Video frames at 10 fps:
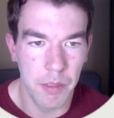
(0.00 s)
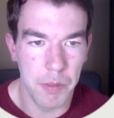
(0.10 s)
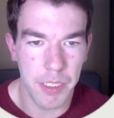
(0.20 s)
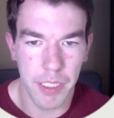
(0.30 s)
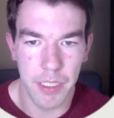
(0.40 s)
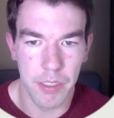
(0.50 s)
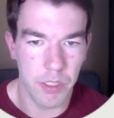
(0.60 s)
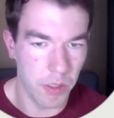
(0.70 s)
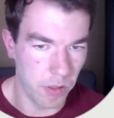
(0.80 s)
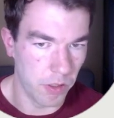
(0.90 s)
We can
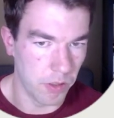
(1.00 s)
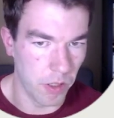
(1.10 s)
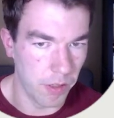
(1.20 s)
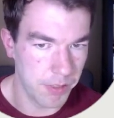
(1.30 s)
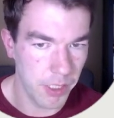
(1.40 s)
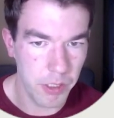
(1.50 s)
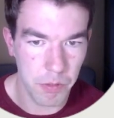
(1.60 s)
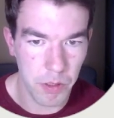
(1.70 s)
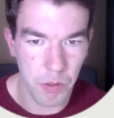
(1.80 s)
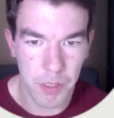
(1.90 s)
turn on or off
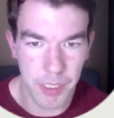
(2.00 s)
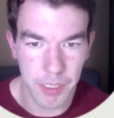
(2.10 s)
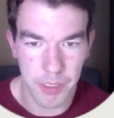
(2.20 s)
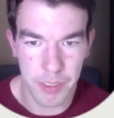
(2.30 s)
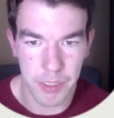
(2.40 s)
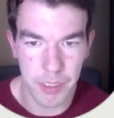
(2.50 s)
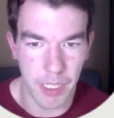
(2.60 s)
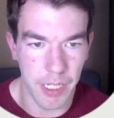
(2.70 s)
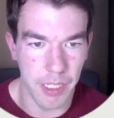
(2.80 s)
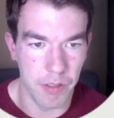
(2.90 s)
session recordings
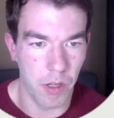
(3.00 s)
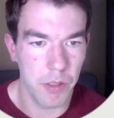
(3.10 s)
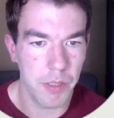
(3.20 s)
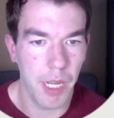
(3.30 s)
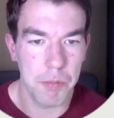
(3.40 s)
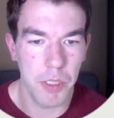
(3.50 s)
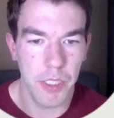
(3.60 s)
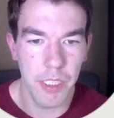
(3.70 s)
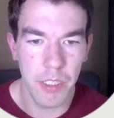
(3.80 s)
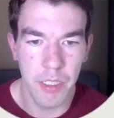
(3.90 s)
and auto capture
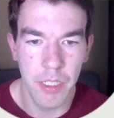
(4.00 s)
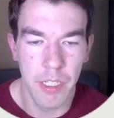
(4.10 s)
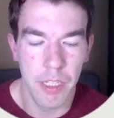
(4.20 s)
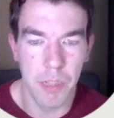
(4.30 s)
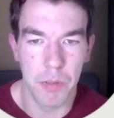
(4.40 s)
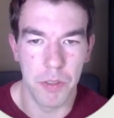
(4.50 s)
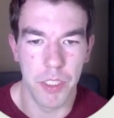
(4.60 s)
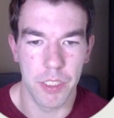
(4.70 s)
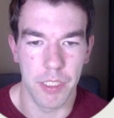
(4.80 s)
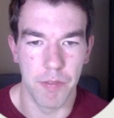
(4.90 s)
here, but we'll
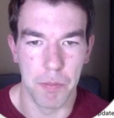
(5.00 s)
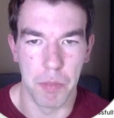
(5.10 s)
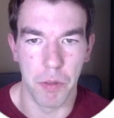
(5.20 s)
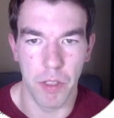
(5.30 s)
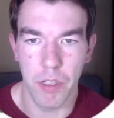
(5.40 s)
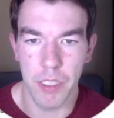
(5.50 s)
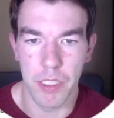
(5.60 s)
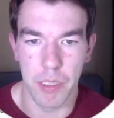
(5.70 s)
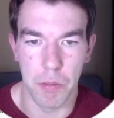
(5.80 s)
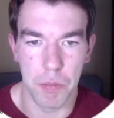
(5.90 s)
just leave them both on,
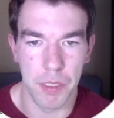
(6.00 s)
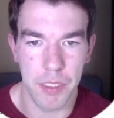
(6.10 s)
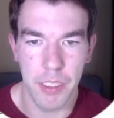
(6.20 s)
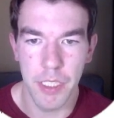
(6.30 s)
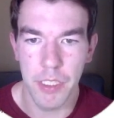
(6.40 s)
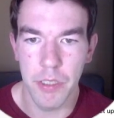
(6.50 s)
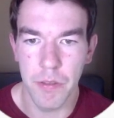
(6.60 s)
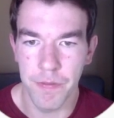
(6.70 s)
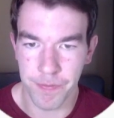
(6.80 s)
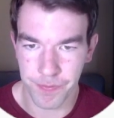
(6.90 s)
and then we'll press continue.